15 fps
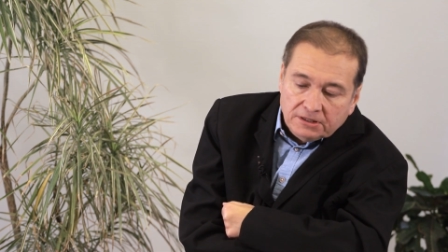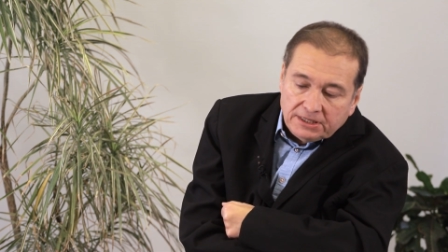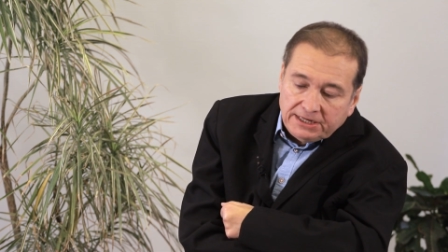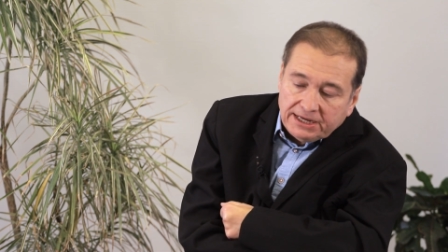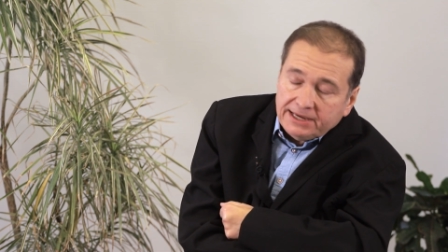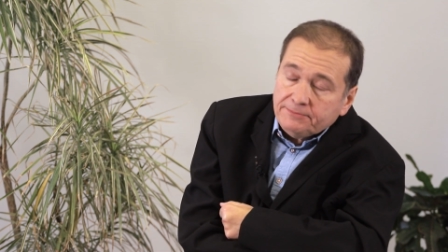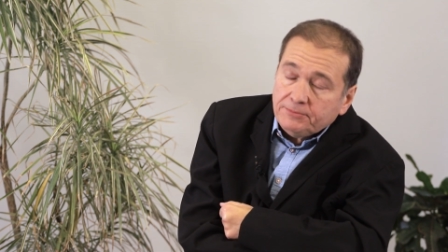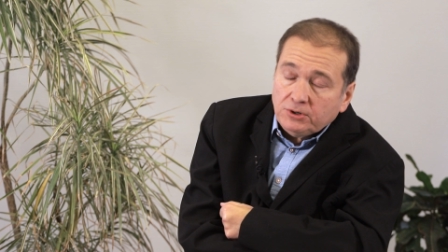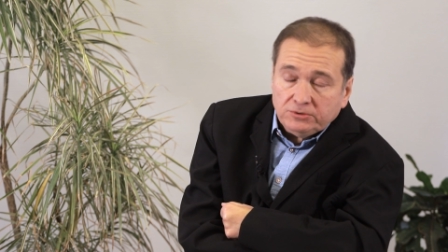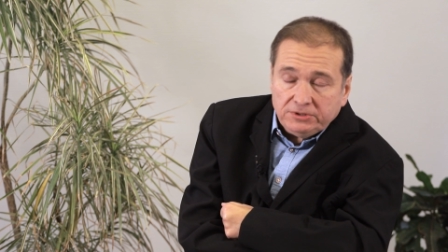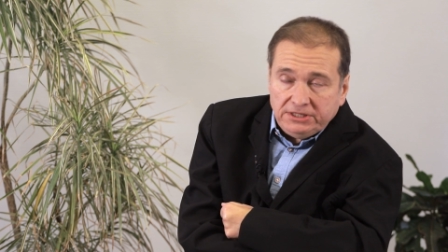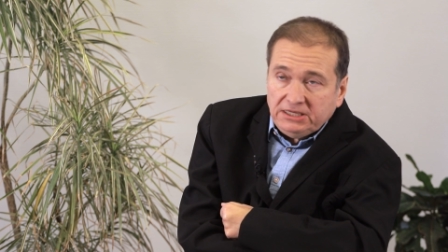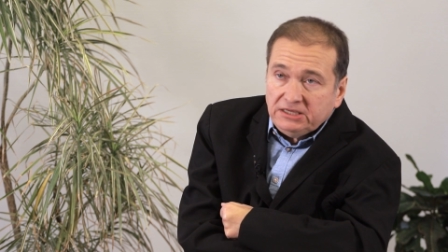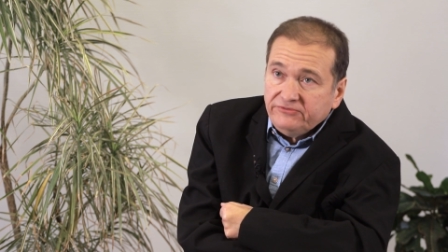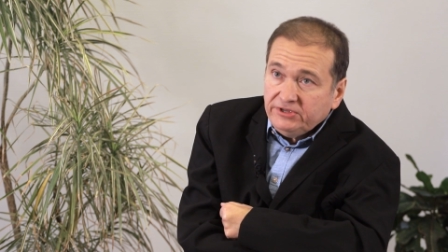that I'm
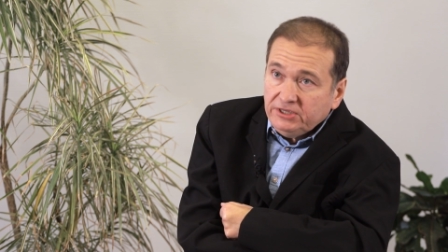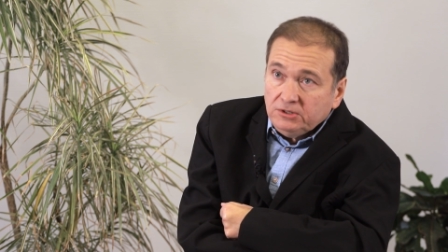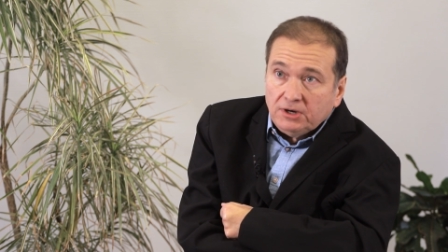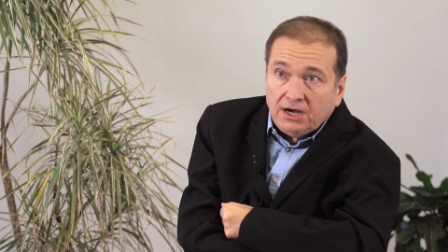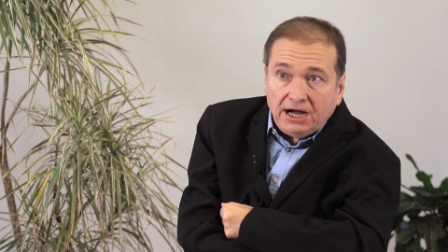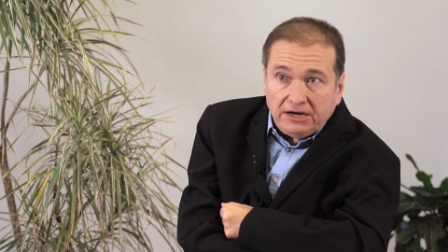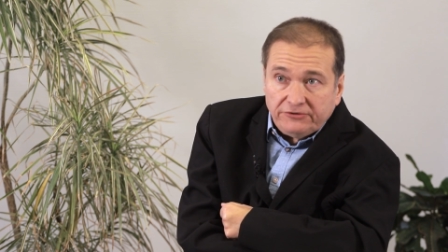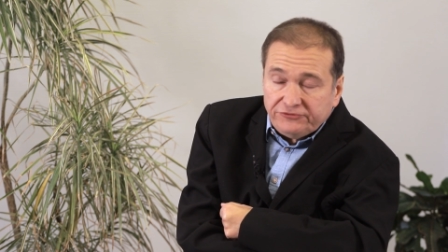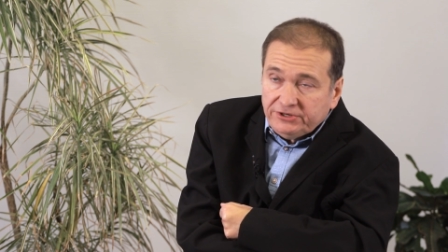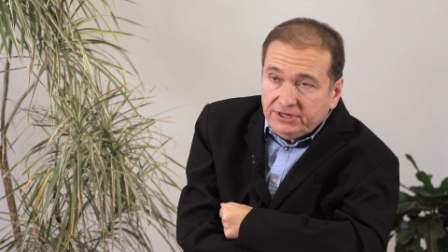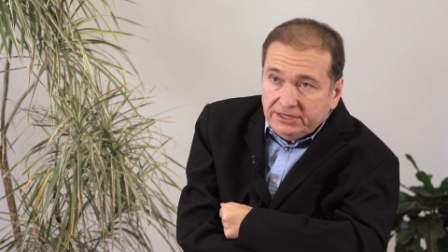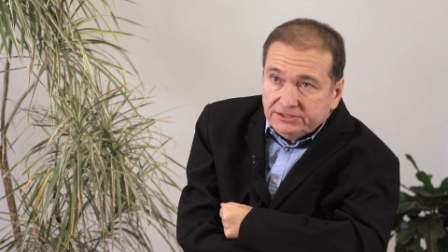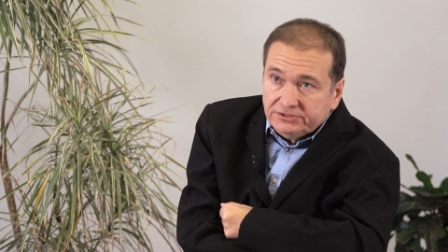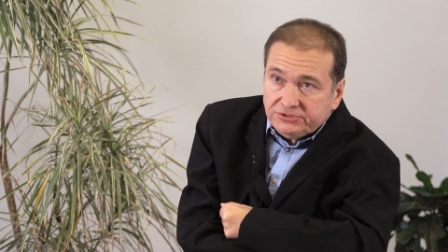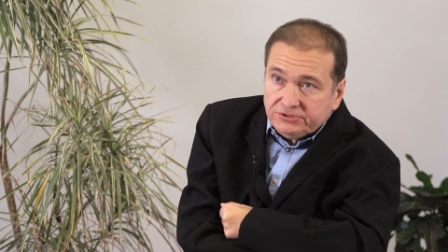only giving you half an
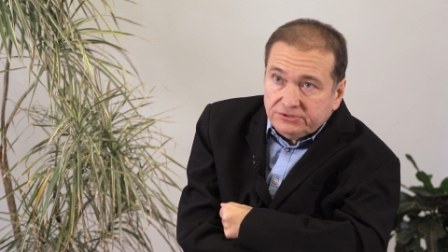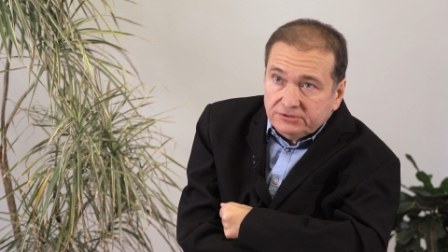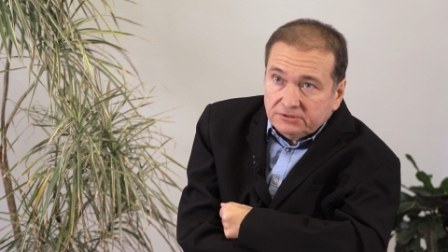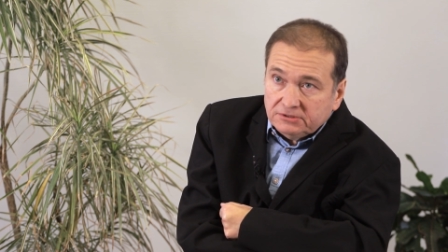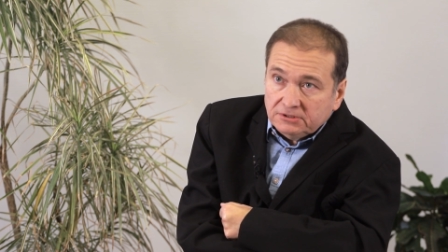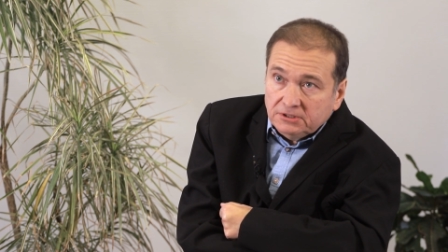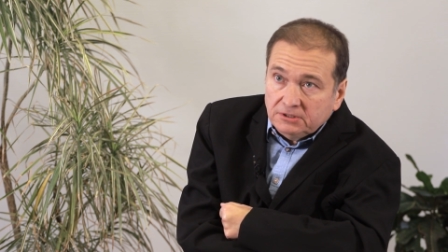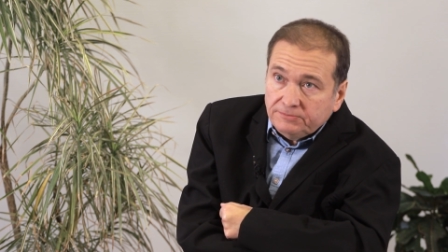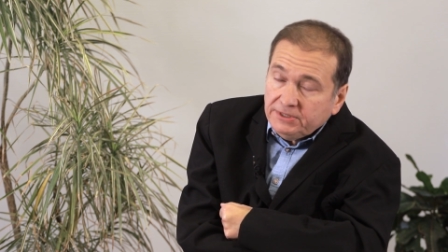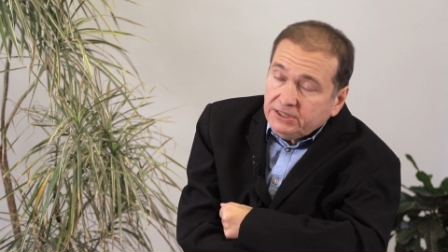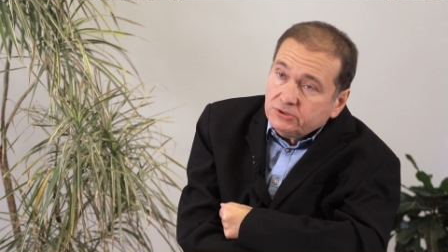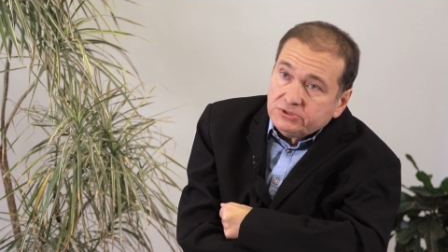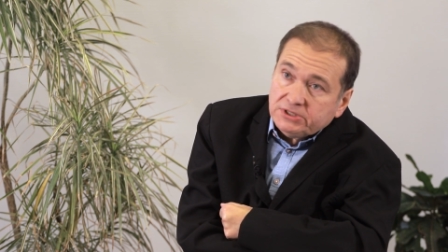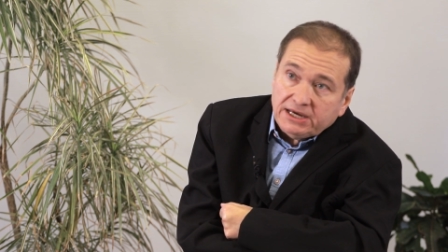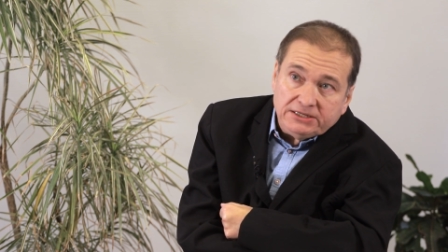answer
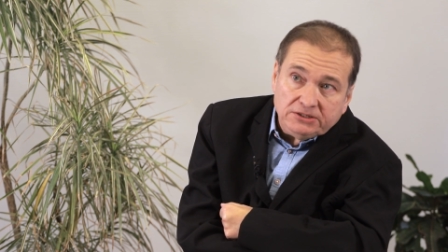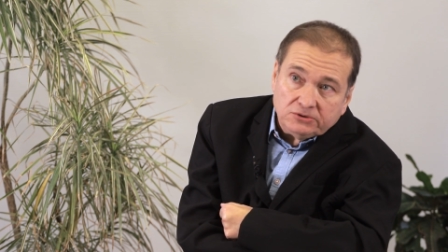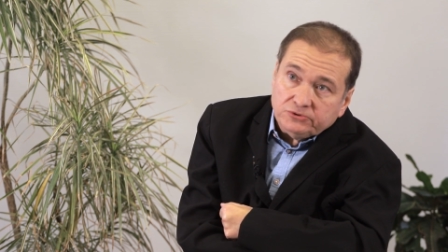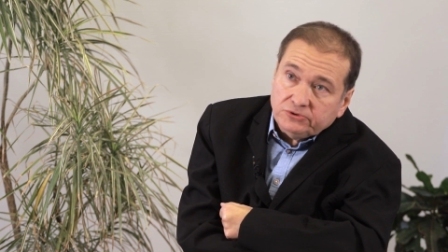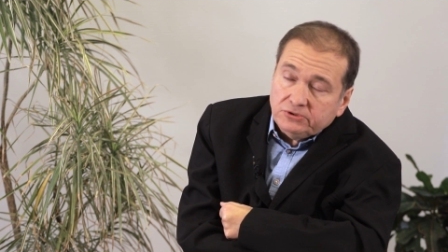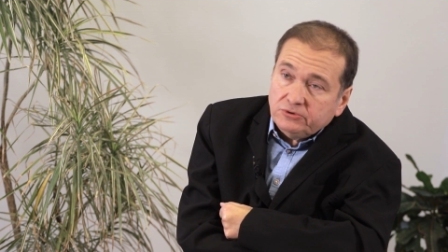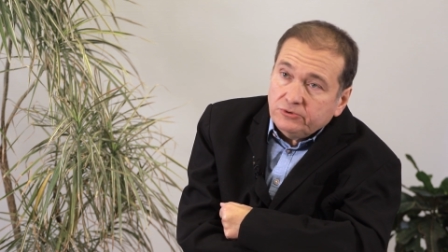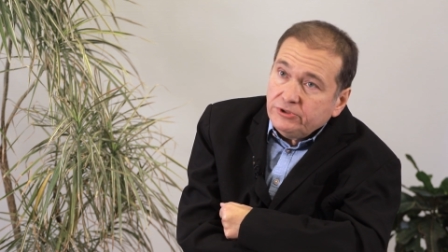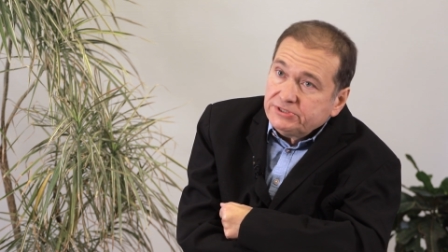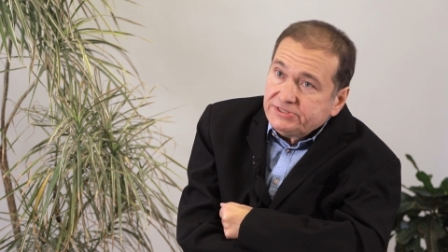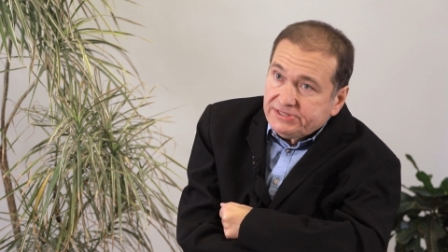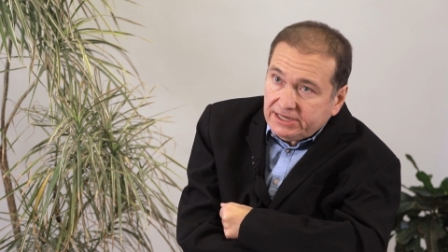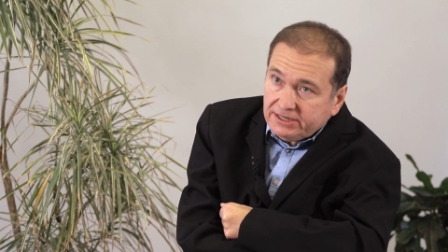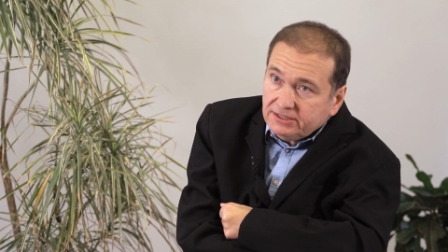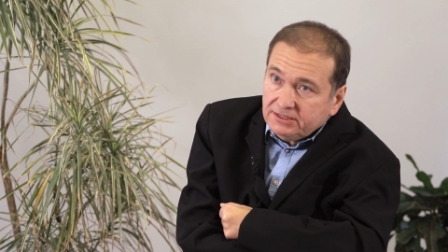because I don't know the
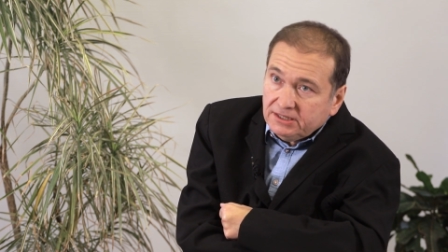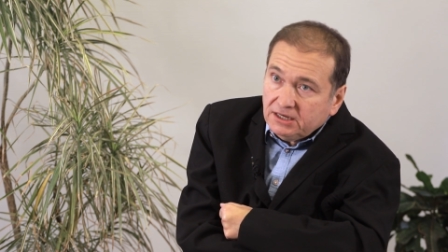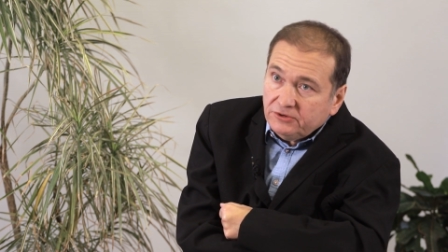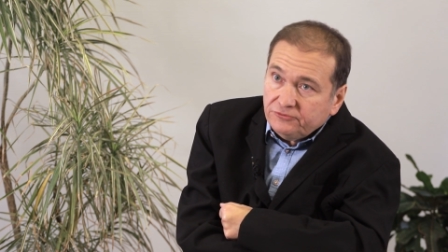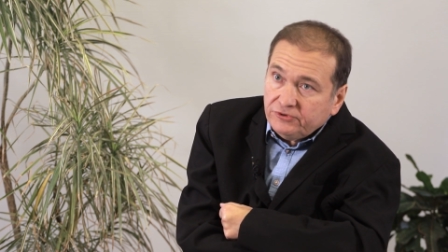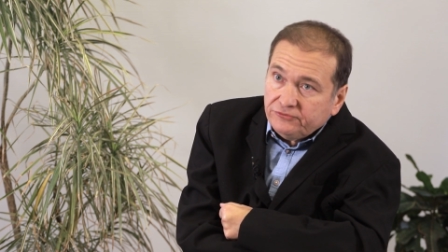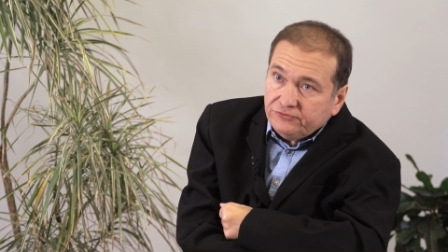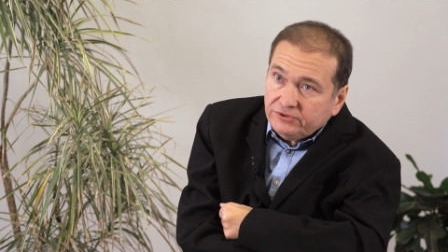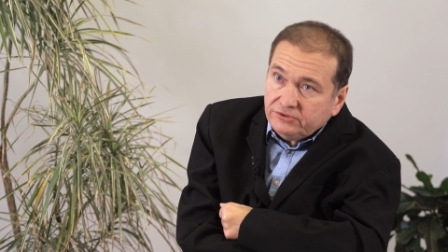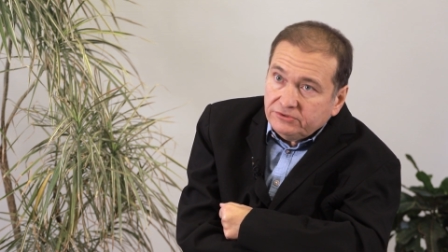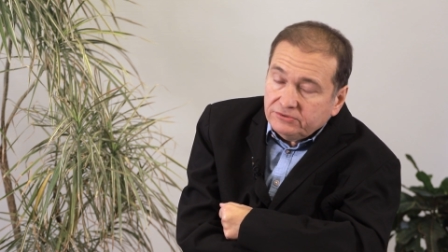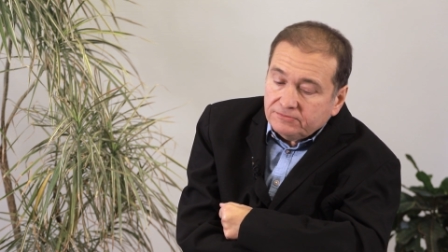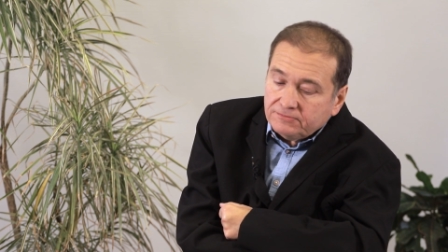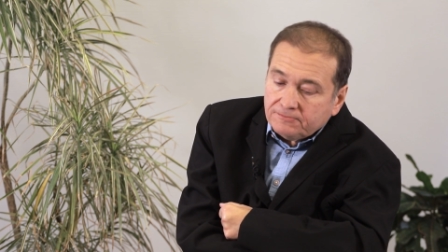second half of it.